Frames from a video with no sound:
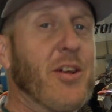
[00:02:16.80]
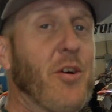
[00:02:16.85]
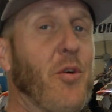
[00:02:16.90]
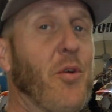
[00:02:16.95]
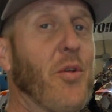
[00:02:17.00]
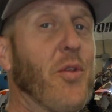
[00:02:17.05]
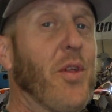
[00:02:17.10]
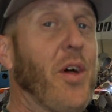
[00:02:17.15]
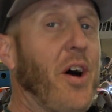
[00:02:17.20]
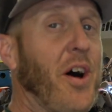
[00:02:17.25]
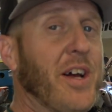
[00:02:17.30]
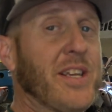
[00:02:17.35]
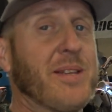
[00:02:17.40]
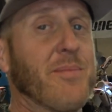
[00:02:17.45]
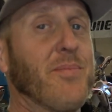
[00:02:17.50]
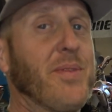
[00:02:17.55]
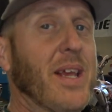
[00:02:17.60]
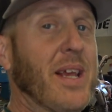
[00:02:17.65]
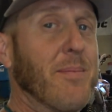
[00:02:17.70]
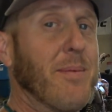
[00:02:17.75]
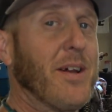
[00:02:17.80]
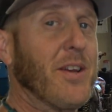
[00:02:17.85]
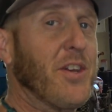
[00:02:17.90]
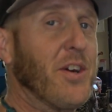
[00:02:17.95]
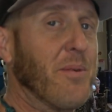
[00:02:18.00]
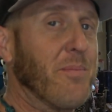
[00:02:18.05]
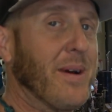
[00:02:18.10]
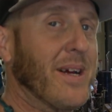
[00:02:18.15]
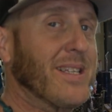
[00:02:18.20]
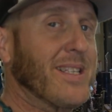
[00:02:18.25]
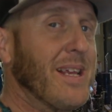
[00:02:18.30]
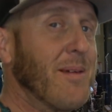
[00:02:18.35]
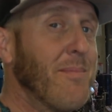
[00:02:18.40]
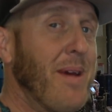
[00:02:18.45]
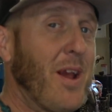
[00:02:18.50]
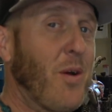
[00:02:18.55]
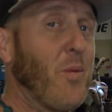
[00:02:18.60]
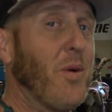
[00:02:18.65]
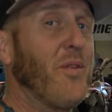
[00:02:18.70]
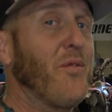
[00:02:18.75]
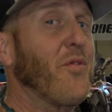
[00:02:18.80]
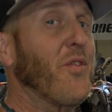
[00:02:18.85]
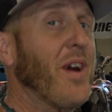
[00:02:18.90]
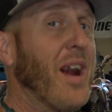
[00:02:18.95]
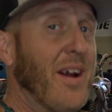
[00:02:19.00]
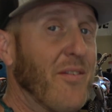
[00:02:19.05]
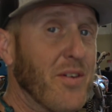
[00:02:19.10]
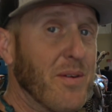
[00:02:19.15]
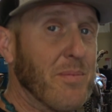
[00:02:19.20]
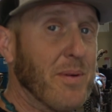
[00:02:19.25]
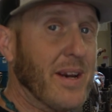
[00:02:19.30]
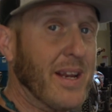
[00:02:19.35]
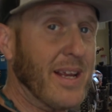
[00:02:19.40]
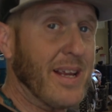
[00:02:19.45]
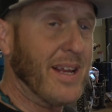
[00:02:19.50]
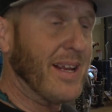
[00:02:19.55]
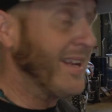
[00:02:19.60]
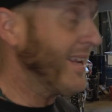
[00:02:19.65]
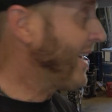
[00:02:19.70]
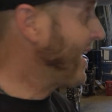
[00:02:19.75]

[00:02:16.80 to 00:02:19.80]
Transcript: the whole awesome thing about dirt bikes. They make one for everybody, and